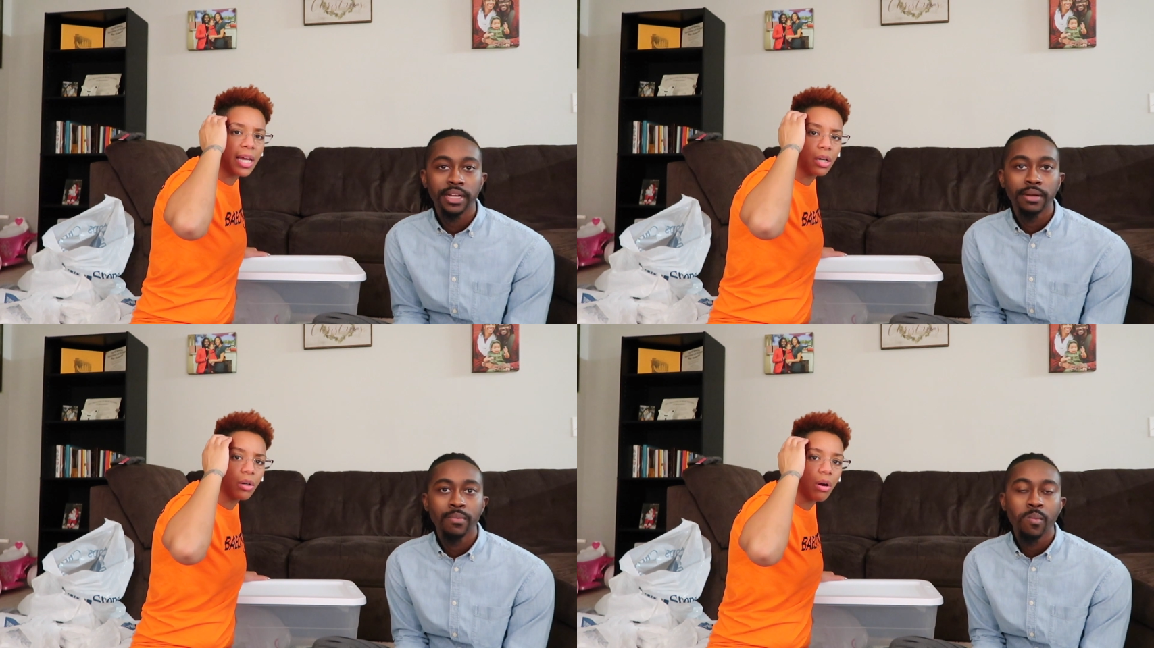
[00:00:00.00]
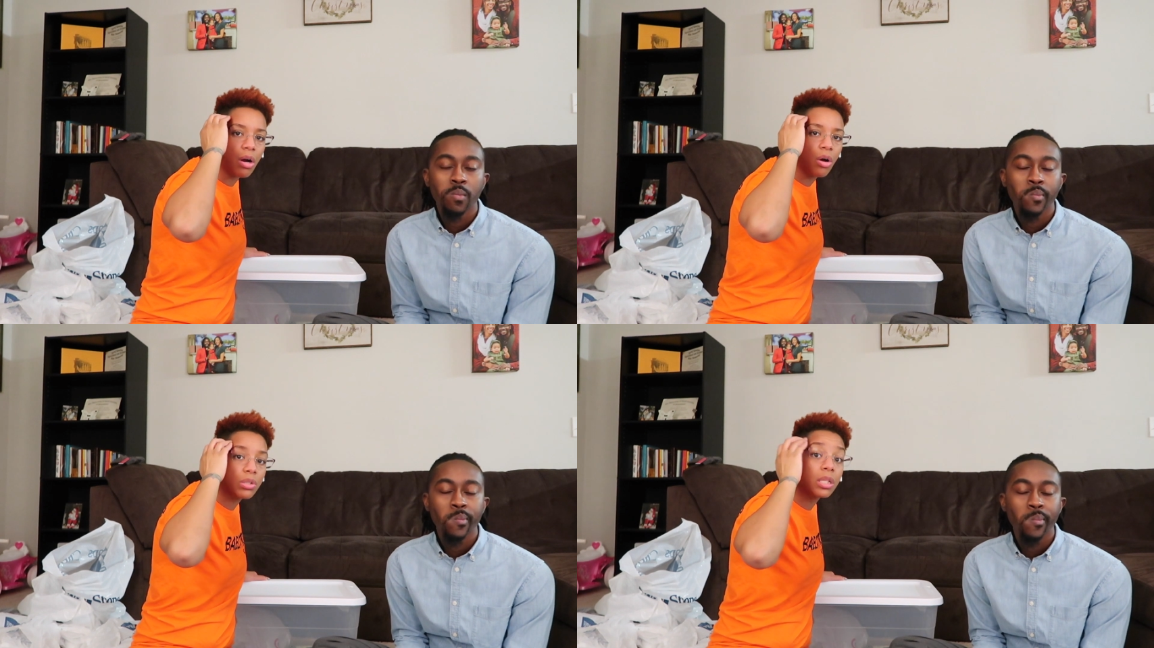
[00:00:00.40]

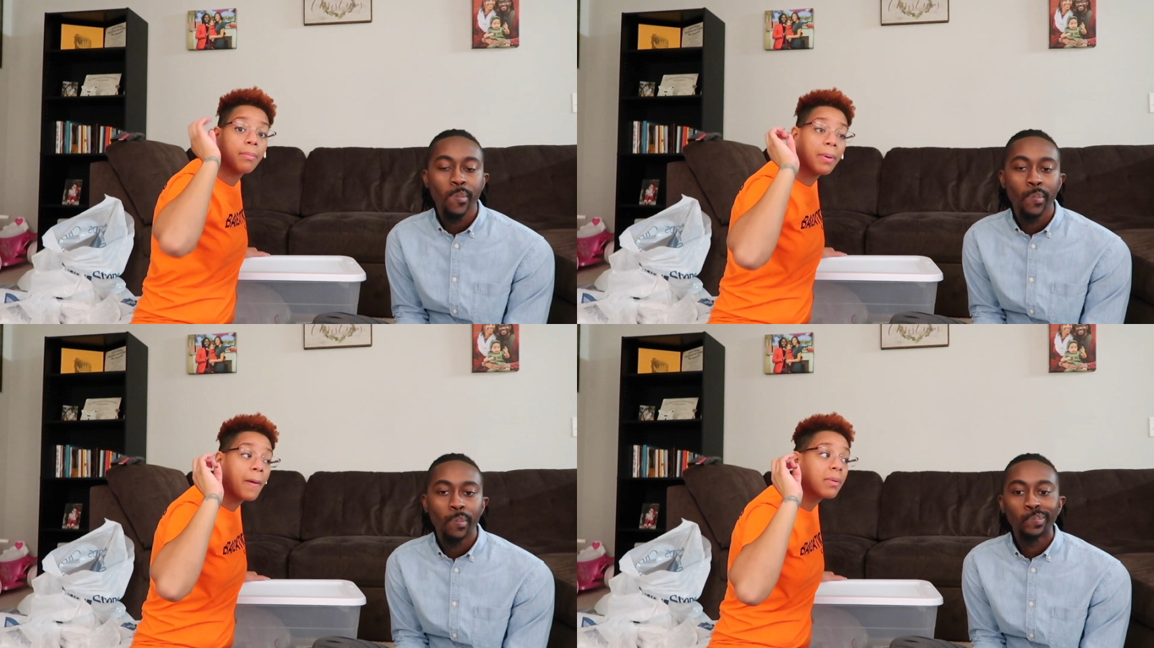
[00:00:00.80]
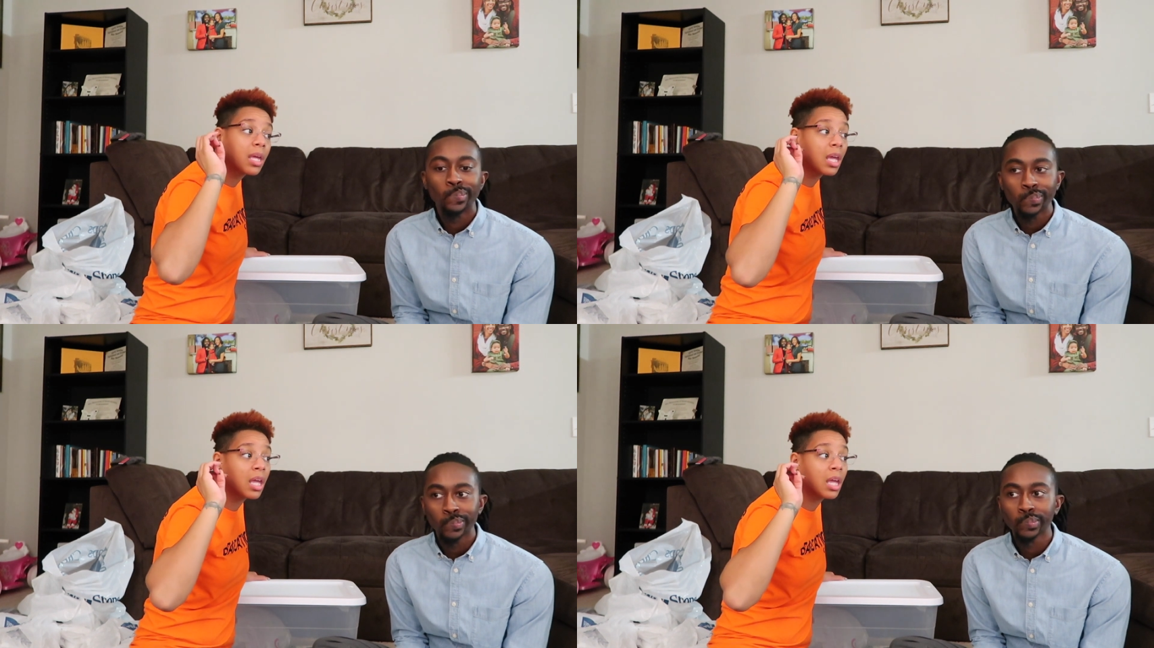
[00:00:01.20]
Speaker 1: scarecrows and the
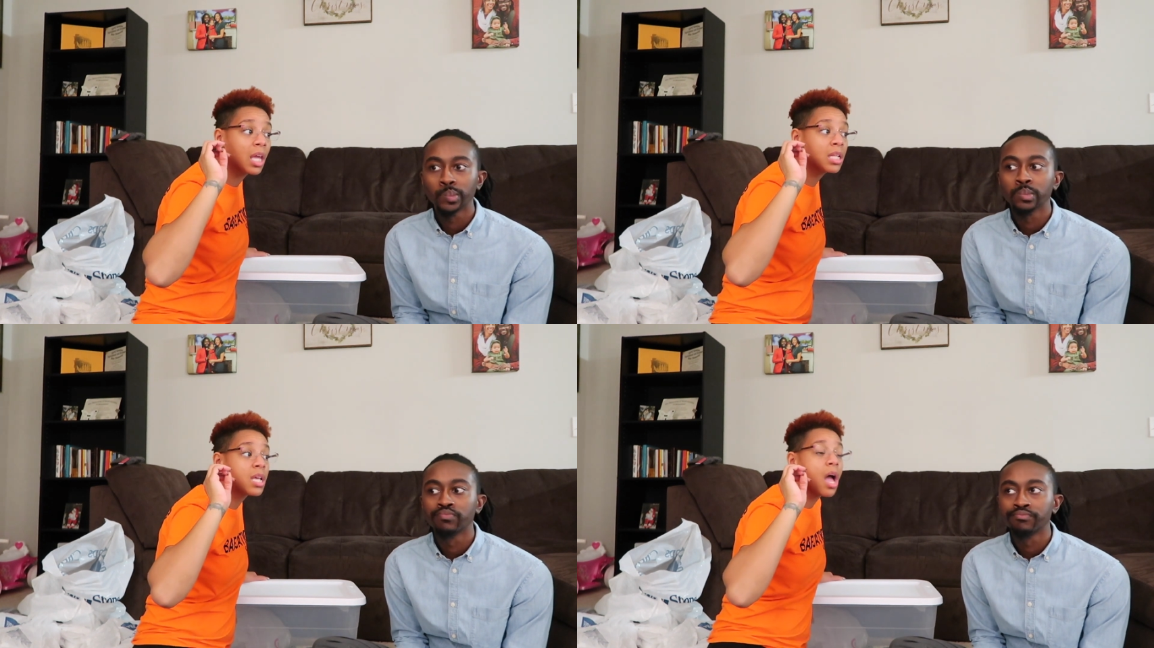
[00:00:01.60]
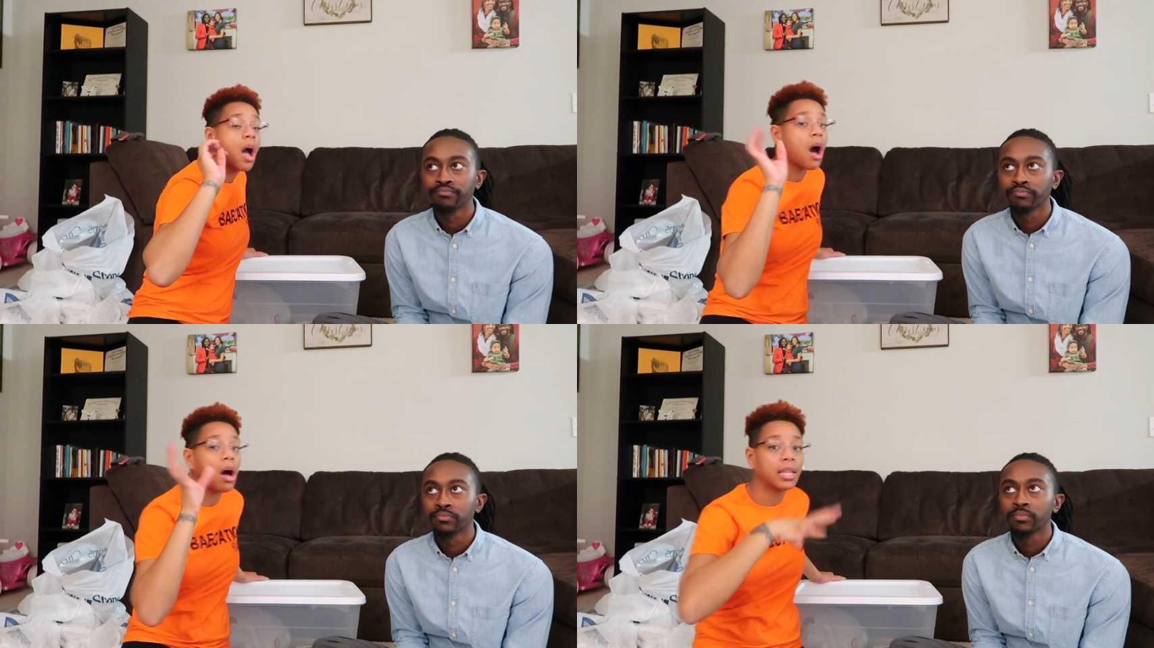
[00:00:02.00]
pumpkins,
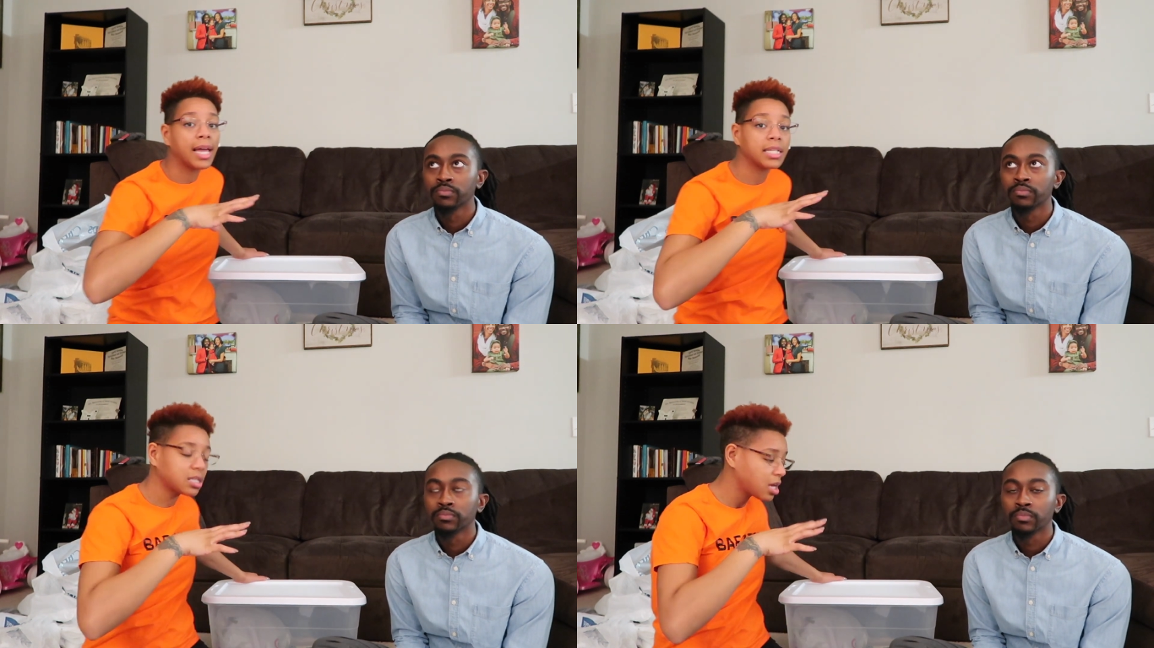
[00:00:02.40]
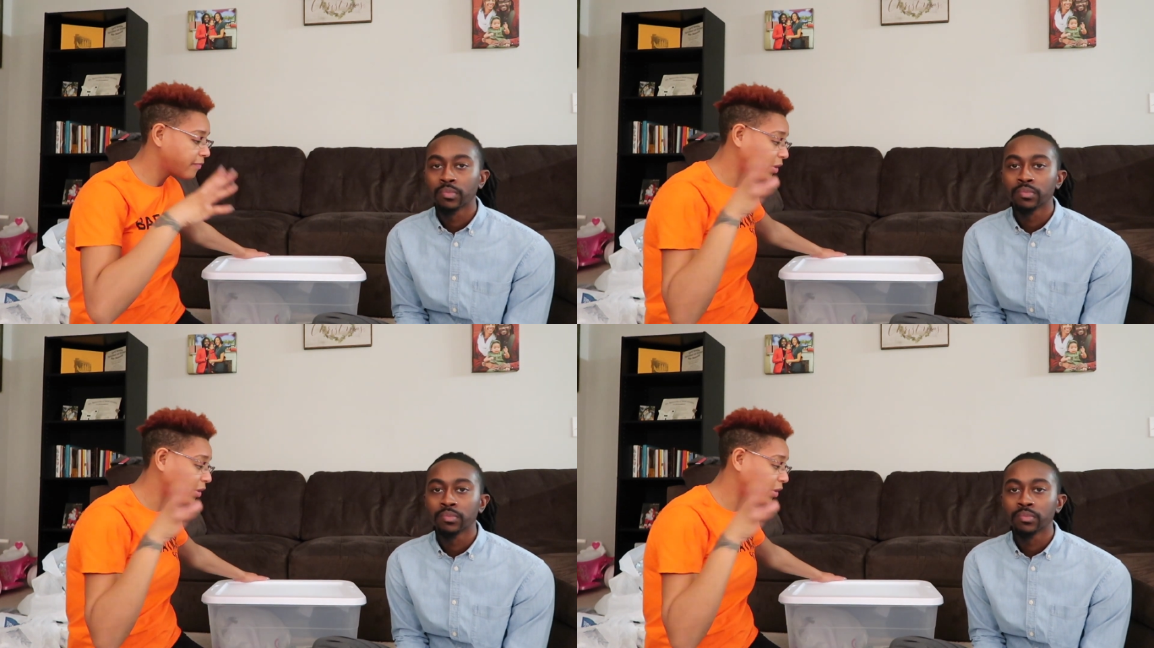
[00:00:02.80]
all that stuff.